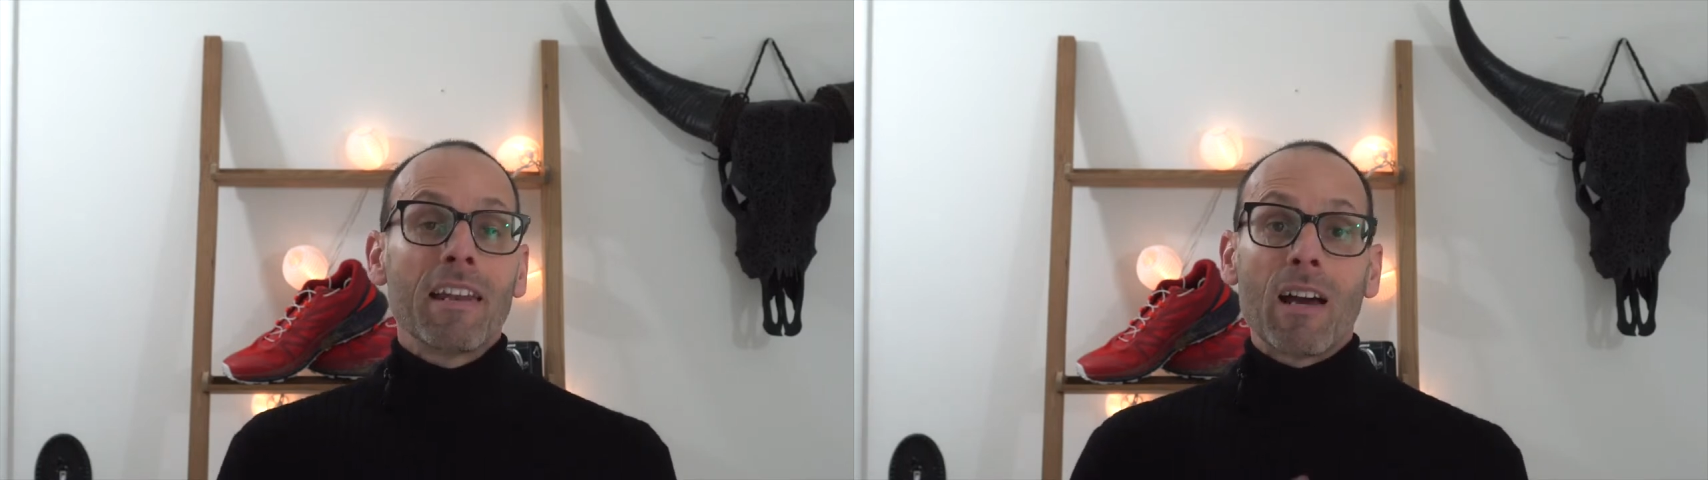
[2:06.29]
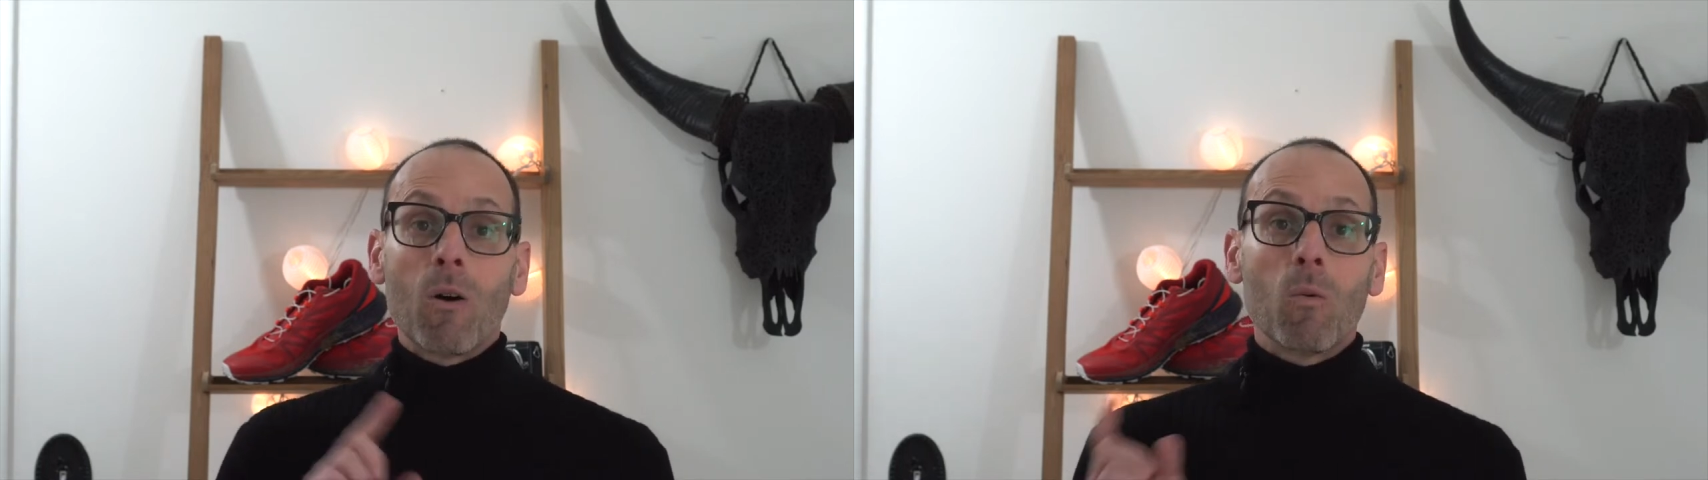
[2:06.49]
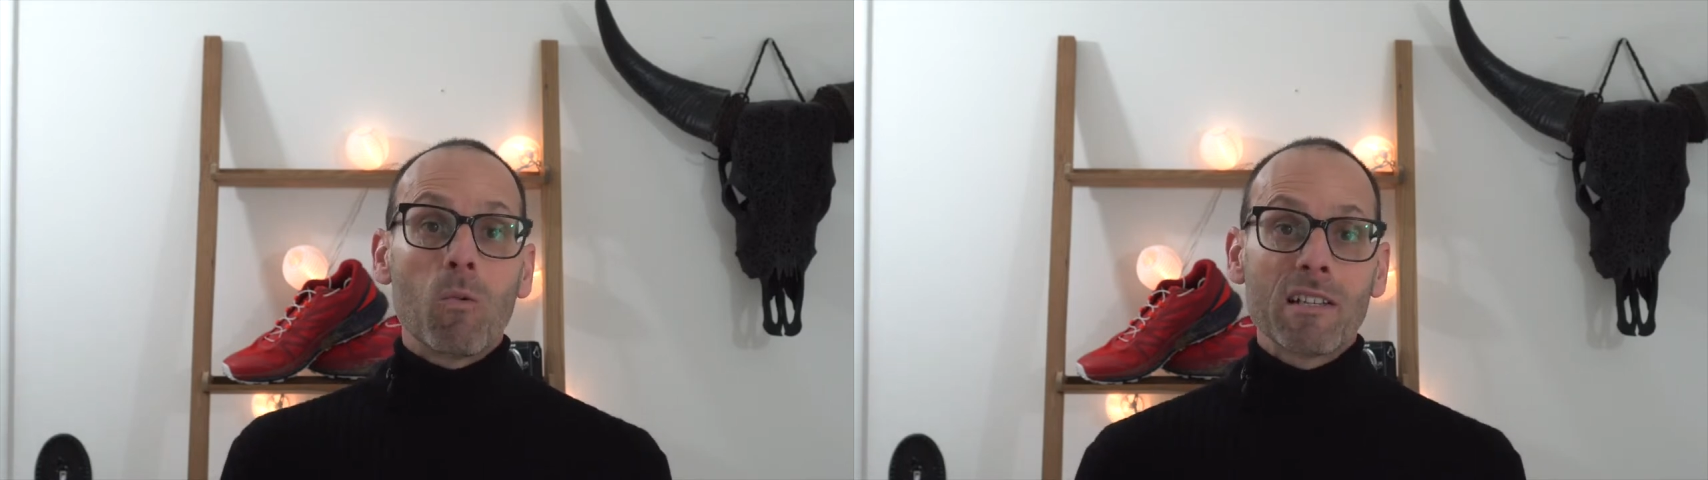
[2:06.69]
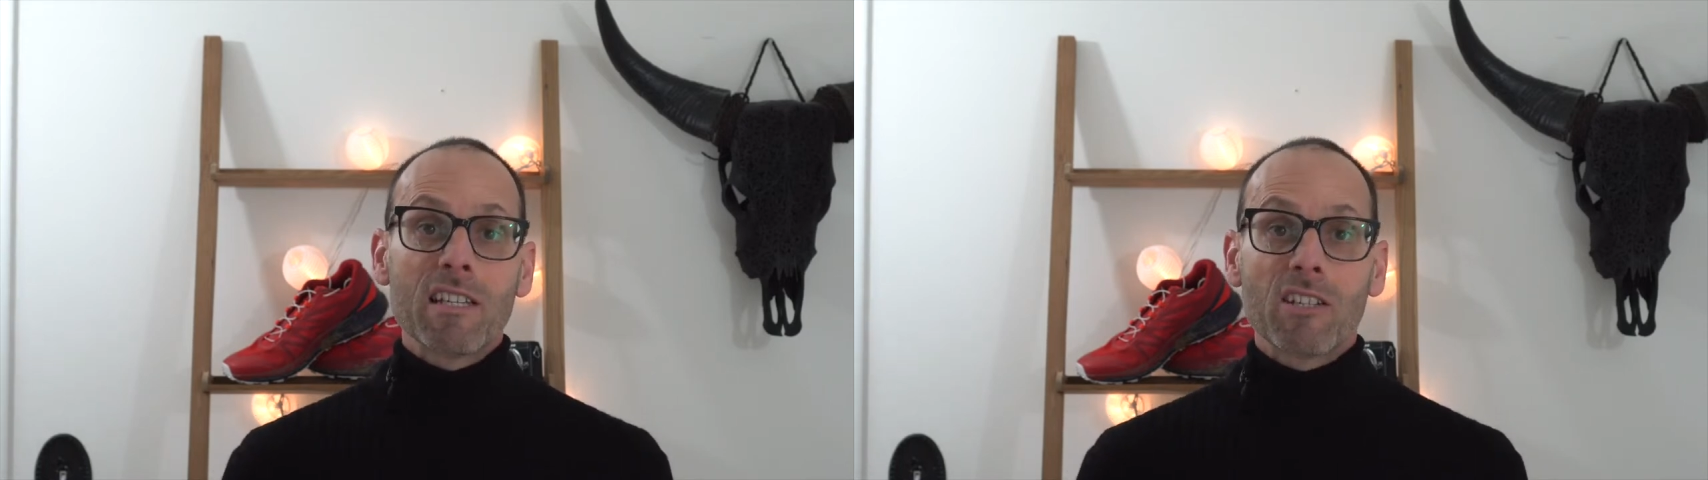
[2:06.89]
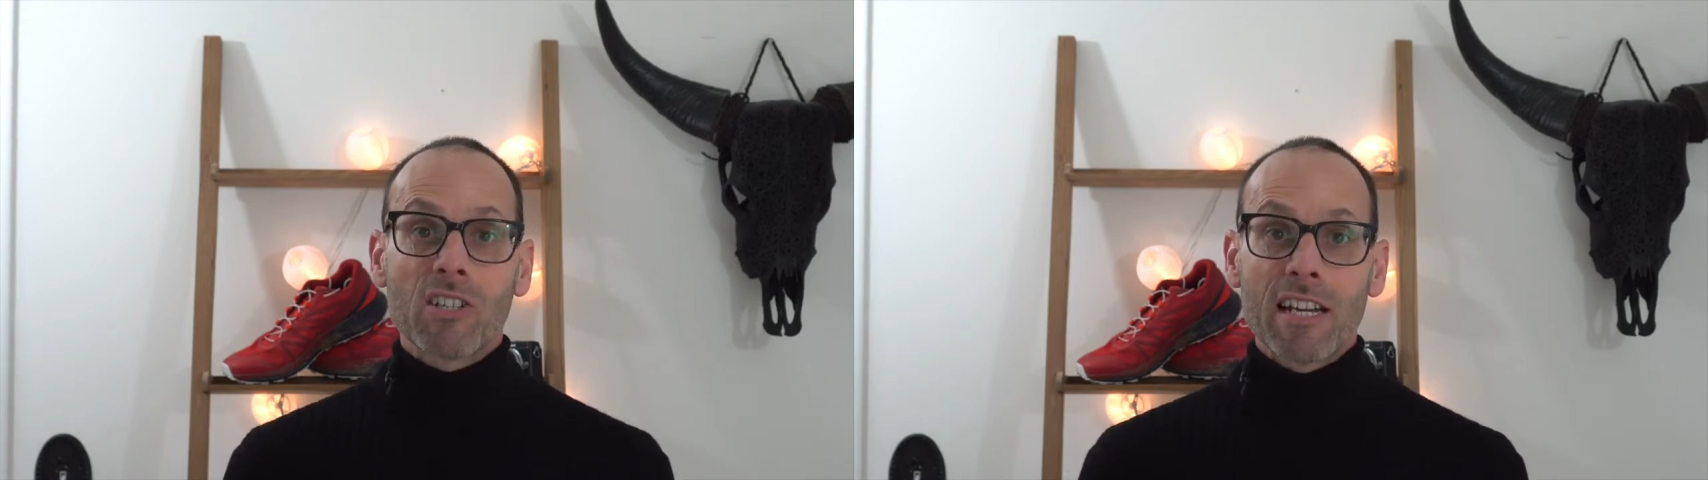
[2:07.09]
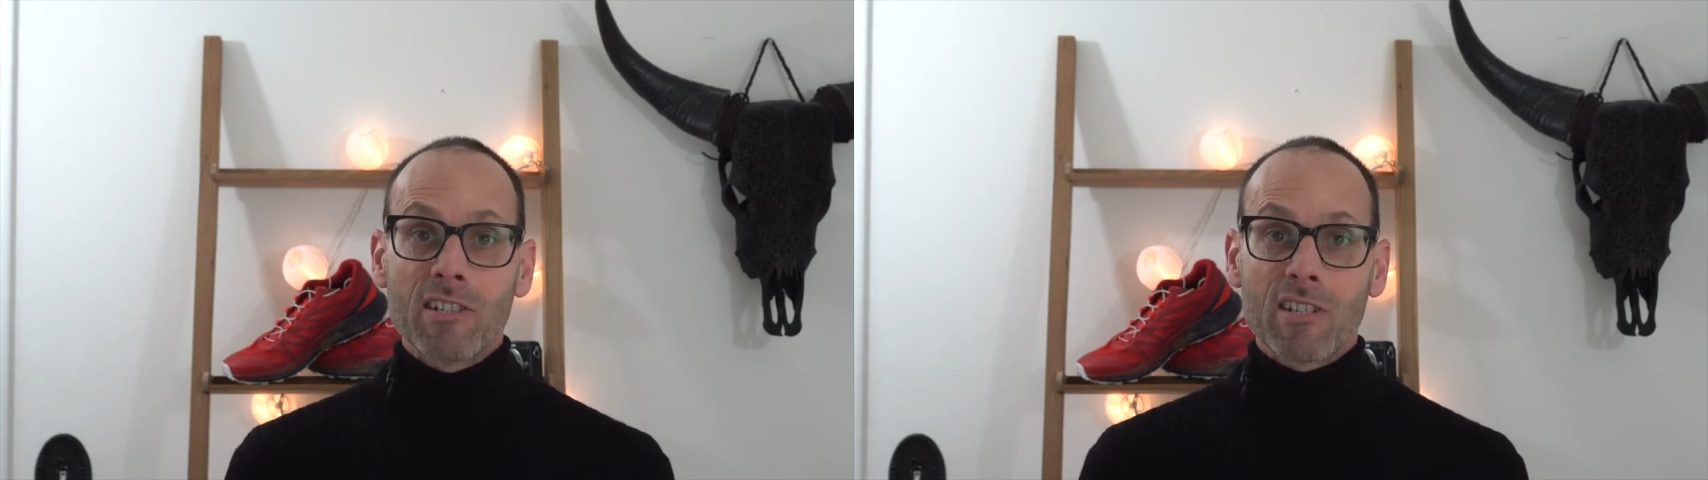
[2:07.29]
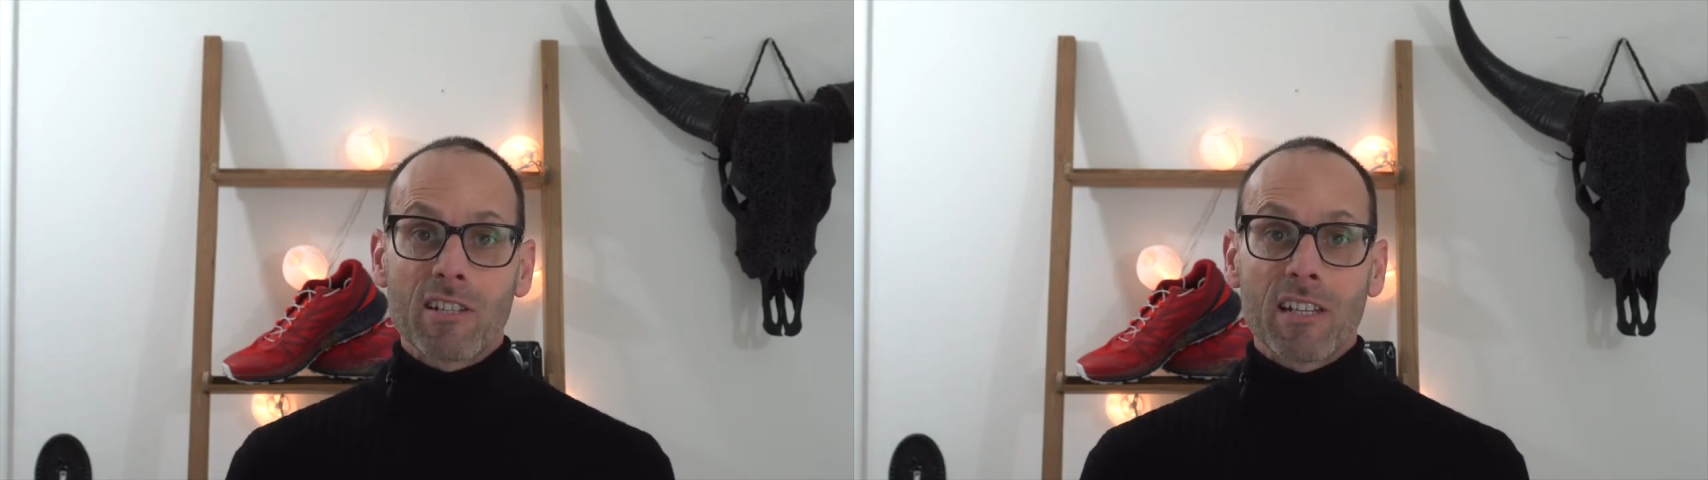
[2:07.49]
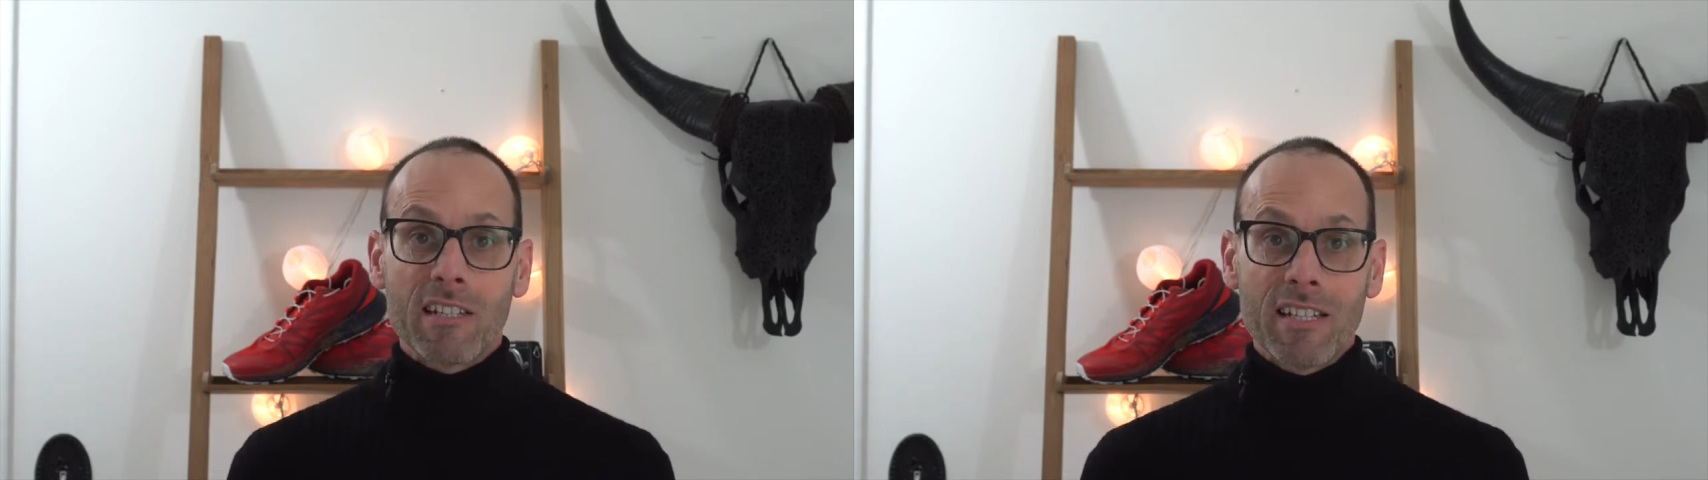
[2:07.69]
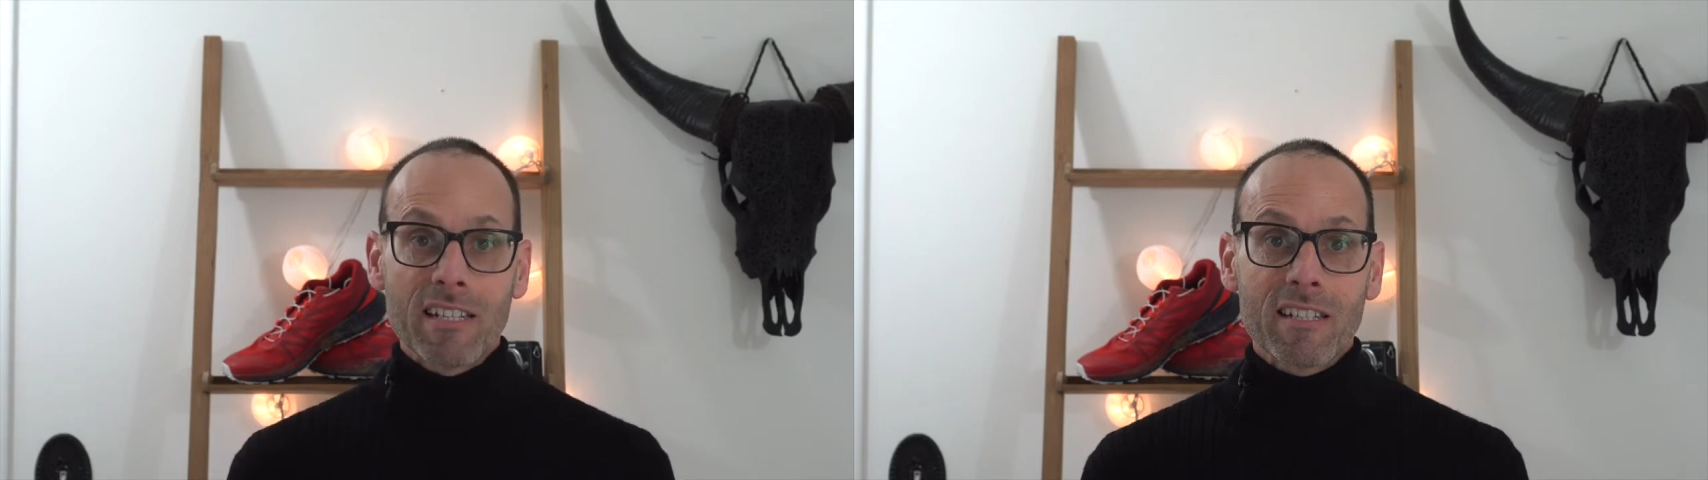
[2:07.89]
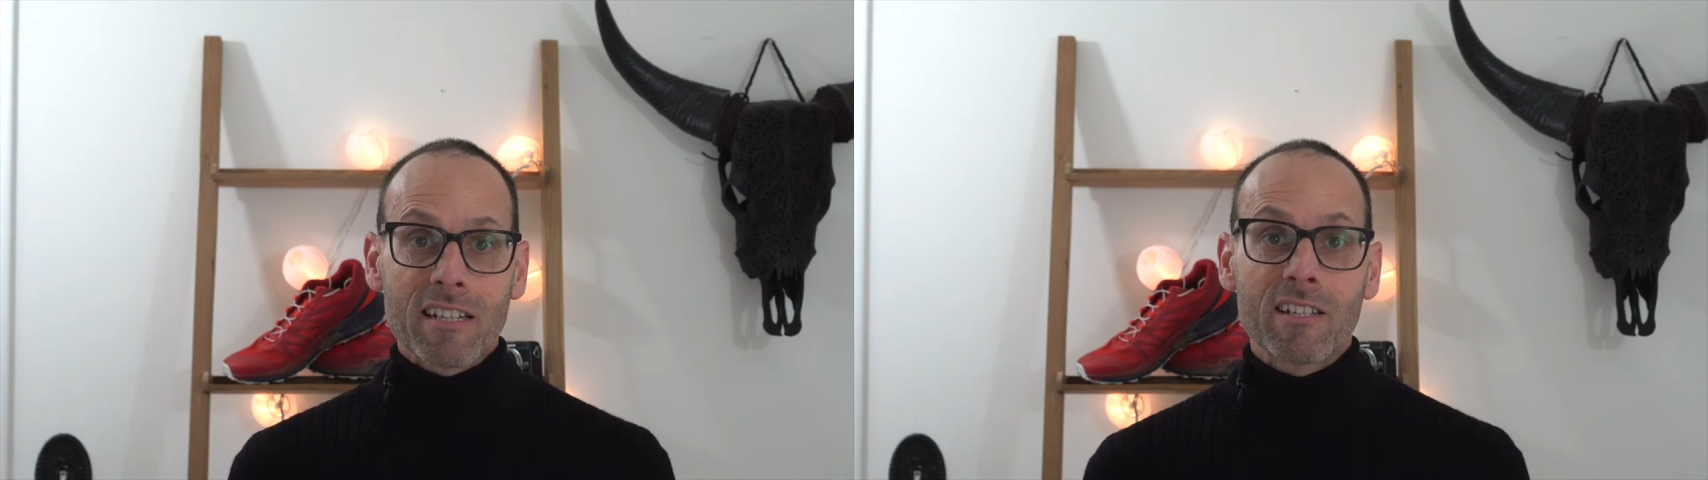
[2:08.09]
Now, once it changes the
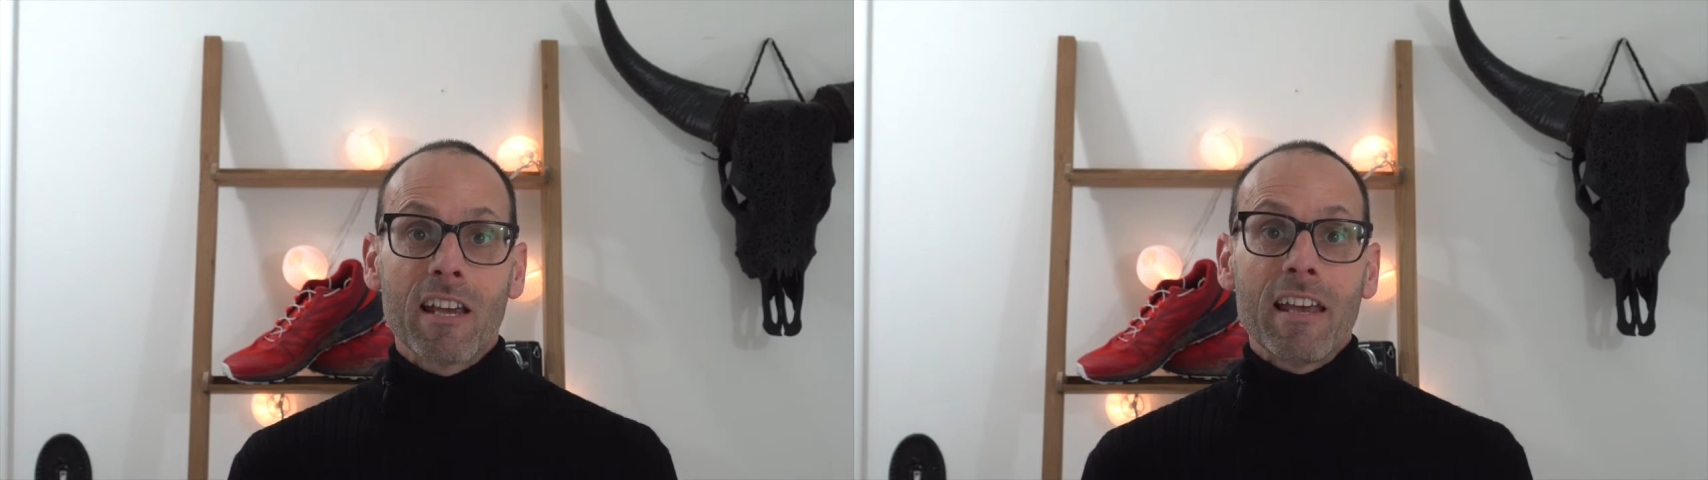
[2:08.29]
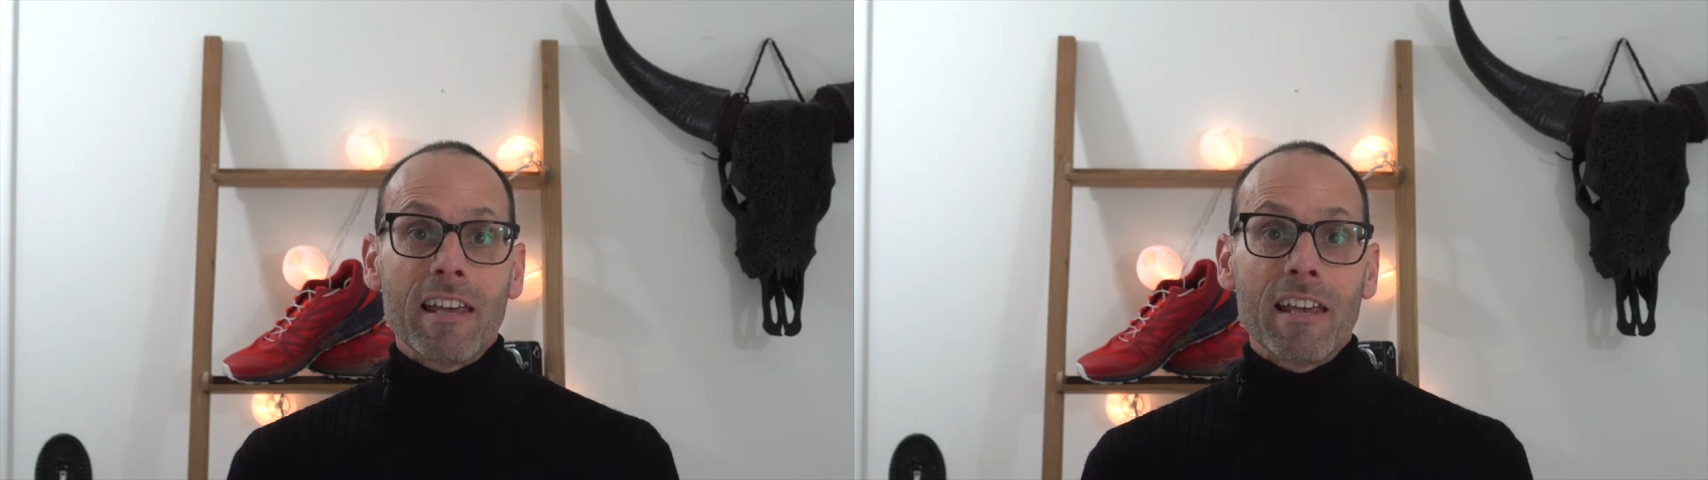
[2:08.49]
distance,